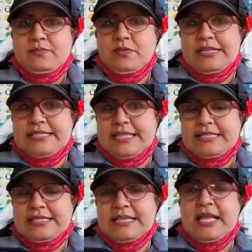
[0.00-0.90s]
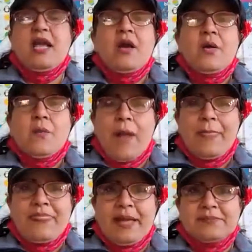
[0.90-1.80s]
What is this?
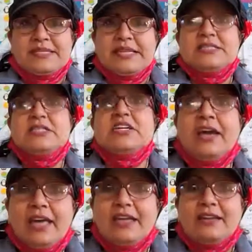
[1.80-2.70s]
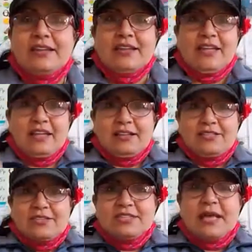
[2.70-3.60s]
One thumbs is good.
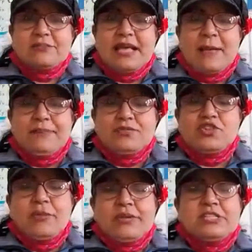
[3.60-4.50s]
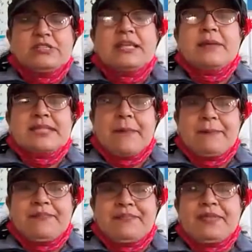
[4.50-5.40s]
Two thumbs up. Show me two thumbs up.